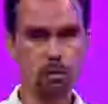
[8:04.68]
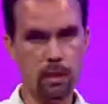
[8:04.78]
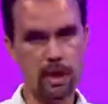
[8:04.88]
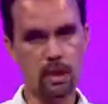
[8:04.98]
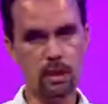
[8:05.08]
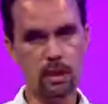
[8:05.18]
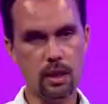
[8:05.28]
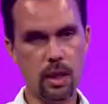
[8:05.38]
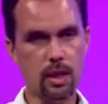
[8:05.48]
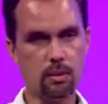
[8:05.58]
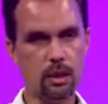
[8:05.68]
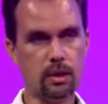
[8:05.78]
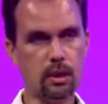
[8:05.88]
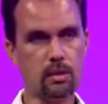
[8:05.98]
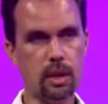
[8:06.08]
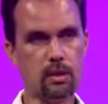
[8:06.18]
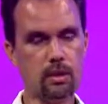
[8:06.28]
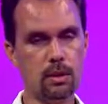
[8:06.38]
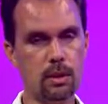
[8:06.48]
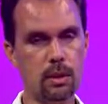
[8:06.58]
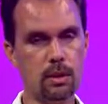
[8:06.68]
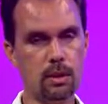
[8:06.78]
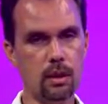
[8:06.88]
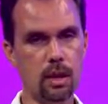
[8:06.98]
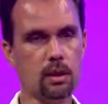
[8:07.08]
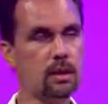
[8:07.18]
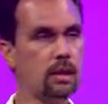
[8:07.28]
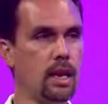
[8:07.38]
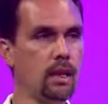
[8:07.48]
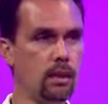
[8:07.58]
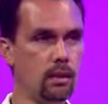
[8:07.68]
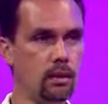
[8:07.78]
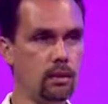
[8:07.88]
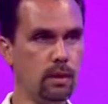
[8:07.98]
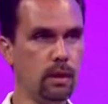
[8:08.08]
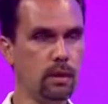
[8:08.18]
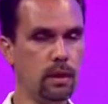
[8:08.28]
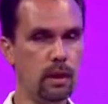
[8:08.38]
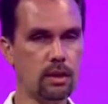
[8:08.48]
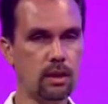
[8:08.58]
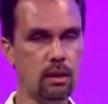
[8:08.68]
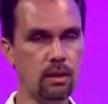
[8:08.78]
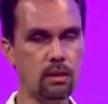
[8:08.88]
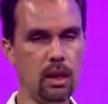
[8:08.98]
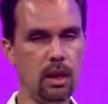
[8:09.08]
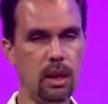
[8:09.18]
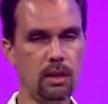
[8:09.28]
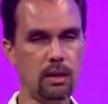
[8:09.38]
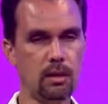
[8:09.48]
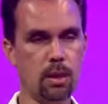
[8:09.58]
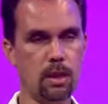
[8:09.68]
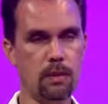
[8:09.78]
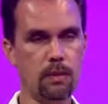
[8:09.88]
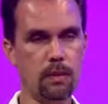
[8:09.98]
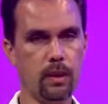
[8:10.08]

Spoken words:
basically get, but sometimes the extent of it gets a little bit lost. I mean,